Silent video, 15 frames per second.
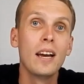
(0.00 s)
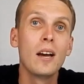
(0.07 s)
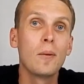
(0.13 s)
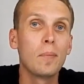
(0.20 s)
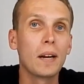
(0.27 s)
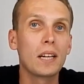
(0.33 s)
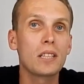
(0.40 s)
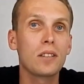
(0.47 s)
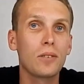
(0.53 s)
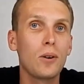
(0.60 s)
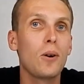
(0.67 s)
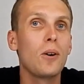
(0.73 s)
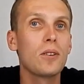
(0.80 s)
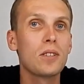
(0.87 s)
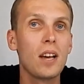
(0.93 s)
Because of
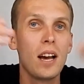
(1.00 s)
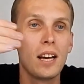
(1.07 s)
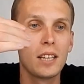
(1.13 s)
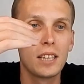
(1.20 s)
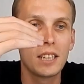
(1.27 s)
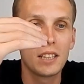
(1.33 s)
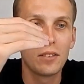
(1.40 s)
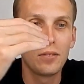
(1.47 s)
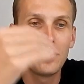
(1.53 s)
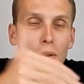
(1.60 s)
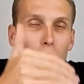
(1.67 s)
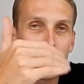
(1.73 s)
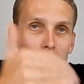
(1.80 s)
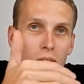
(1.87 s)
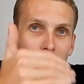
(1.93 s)
course, the
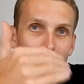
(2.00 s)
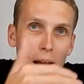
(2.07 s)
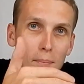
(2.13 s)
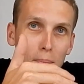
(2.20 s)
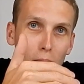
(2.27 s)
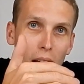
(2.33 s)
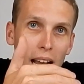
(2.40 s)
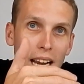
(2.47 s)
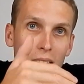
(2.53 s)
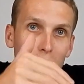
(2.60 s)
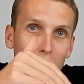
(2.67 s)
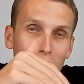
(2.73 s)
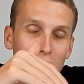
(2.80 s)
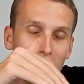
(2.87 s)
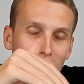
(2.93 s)
force of that blade,
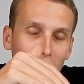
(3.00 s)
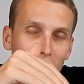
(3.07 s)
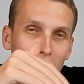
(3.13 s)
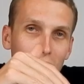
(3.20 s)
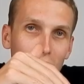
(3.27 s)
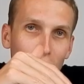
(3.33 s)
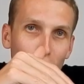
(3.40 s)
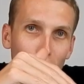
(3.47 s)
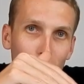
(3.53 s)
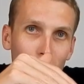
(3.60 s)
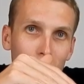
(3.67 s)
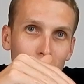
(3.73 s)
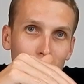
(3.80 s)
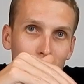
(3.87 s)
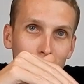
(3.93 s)
which is a
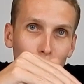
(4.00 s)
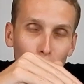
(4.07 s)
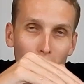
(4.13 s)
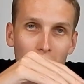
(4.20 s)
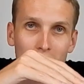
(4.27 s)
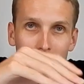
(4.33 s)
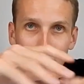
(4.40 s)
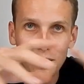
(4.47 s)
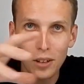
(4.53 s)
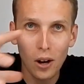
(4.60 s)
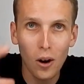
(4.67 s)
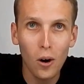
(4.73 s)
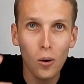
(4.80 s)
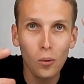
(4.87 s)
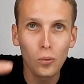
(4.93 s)
third the weight of the
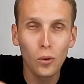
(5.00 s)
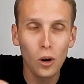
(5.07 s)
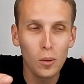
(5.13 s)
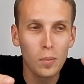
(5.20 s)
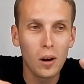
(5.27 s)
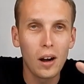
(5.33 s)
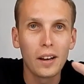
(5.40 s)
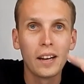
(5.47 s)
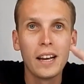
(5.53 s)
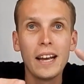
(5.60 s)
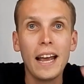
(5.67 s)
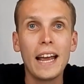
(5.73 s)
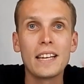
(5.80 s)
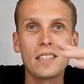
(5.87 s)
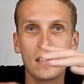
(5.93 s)
whole robot,
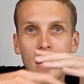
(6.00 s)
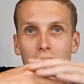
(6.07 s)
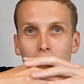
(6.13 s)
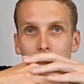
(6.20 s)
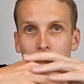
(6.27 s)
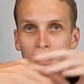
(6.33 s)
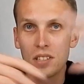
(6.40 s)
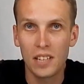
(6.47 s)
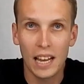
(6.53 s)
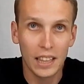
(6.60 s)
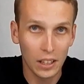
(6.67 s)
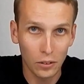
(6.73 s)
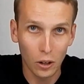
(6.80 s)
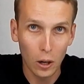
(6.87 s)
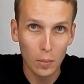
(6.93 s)
is enough to send
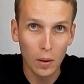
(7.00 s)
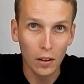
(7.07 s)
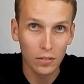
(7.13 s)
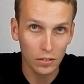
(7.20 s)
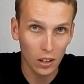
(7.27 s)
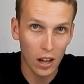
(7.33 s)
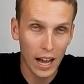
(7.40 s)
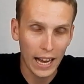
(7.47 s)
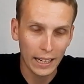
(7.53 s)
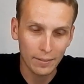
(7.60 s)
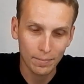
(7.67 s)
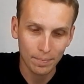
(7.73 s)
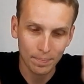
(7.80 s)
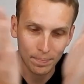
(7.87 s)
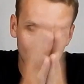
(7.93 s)
the robot flying.